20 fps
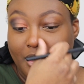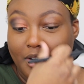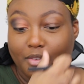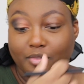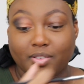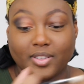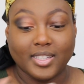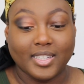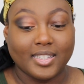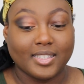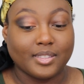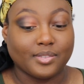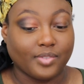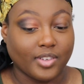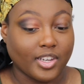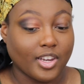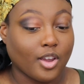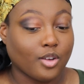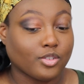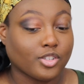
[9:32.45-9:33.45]
hopefully this
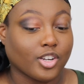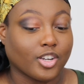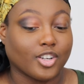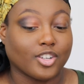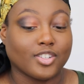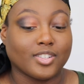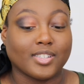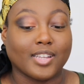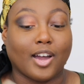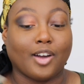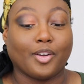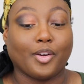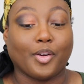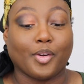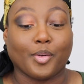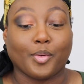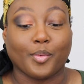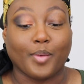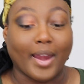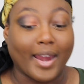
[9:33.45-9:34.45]
video turns out
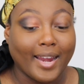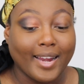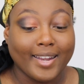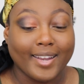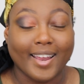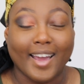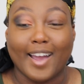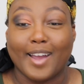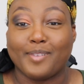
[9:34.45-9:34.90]
great.